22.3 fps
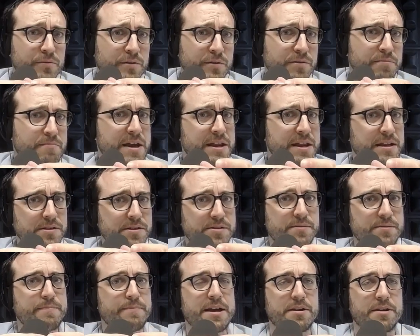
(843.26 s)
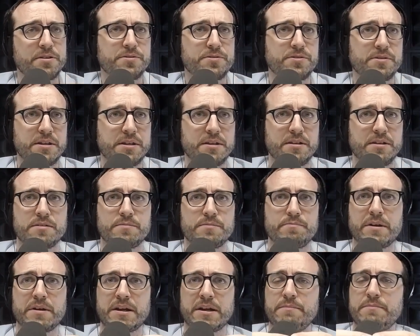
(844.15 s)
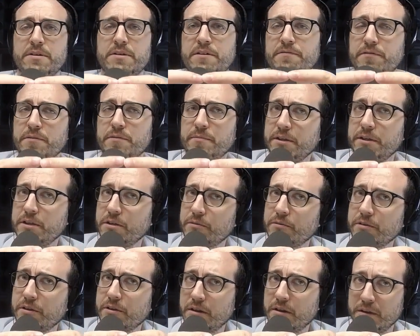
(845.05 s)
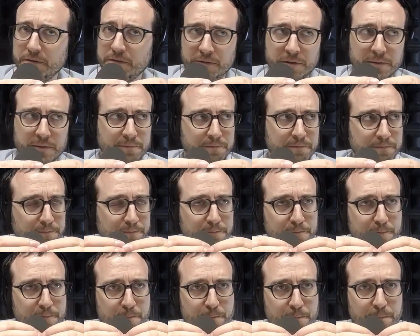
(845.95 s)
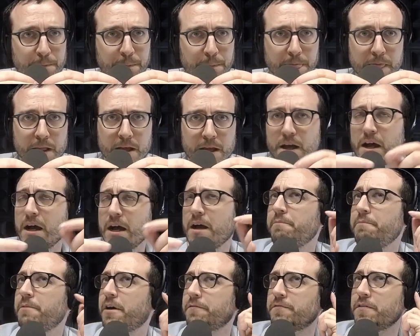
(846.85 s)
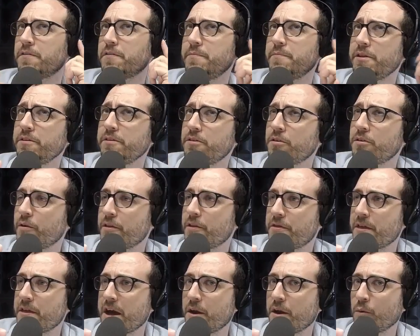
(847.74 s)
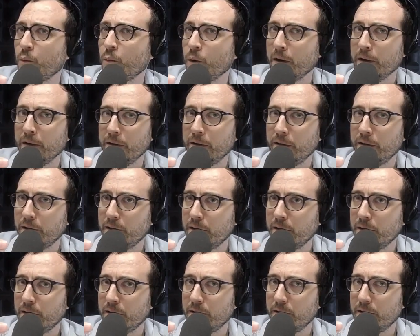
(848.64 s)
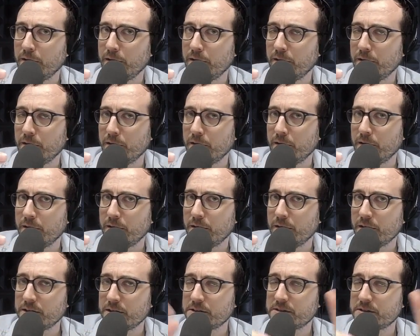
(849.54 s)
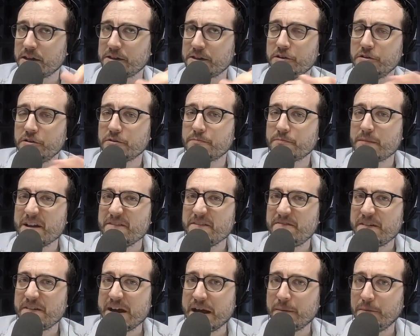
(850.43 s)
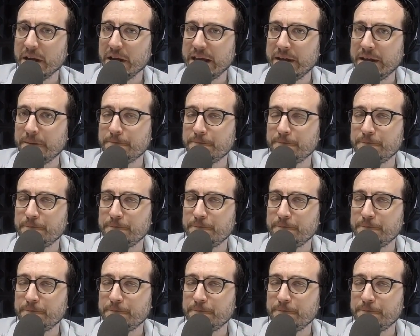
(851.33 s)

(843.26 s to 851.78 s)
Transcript: many Spanish cities, but I'm not familiar with all of them. I'm not familiar with that word. It has nothing to do with my family.